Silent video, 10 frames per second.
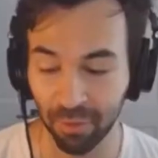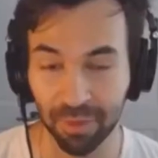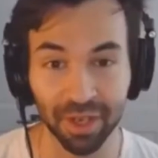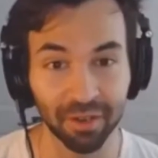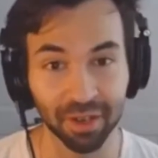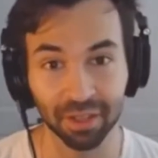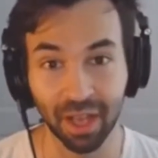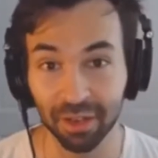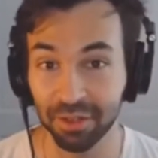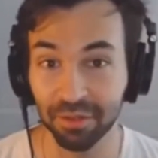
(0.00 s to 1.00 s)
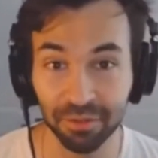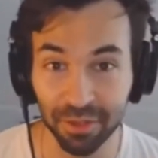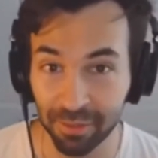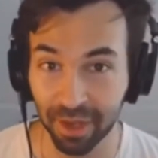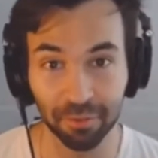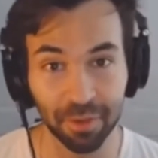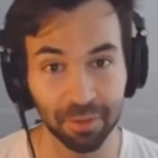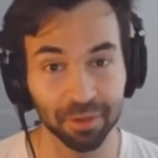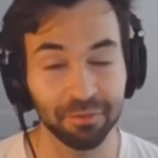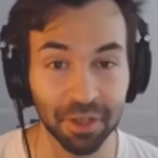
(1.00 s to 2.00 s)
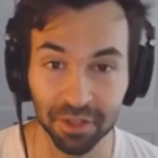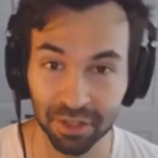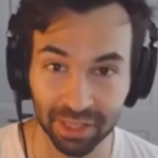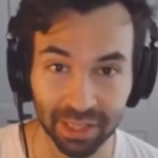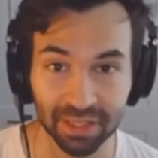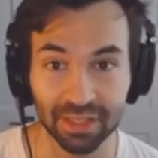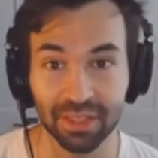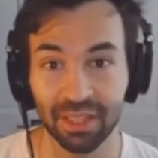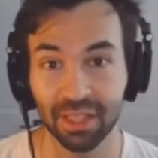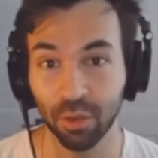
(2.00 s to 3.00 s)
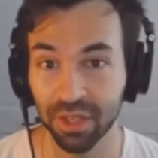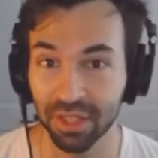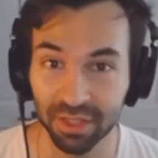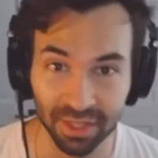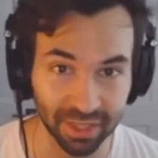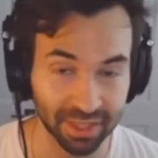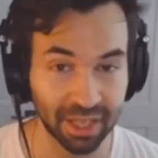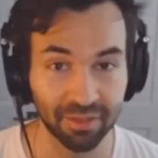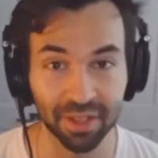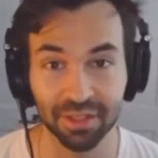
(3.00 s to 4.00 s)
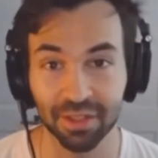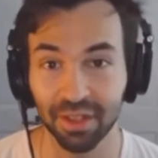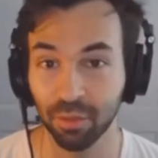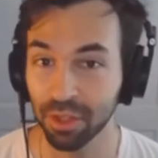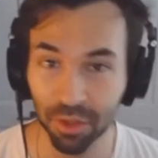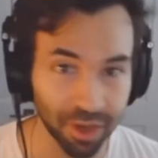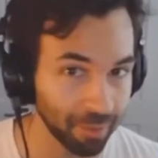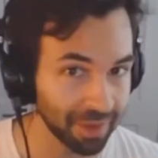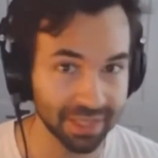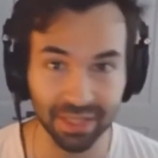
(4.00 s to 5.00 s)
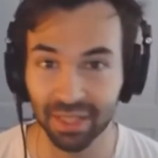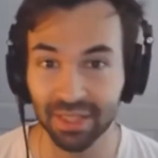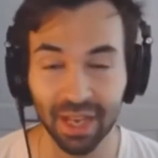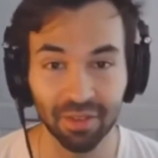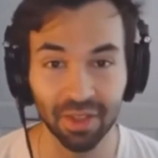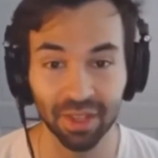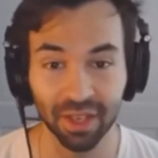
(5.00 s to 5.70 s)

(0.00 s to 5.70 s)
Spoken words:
Yeah, I agree. Interface looks really sleek too.